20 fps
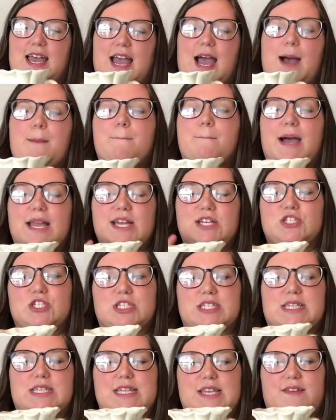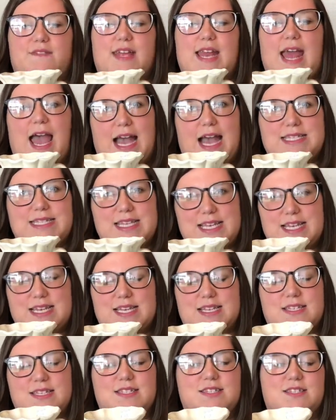I might just leave it as
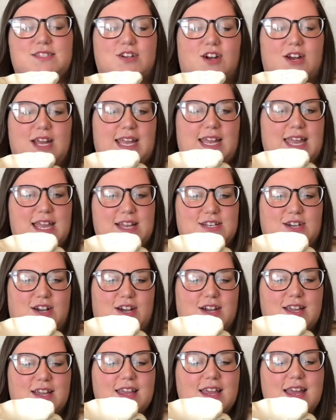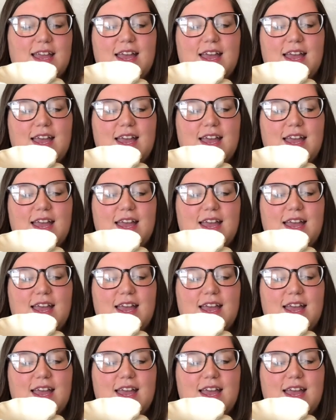is. Sorry, I can't talk.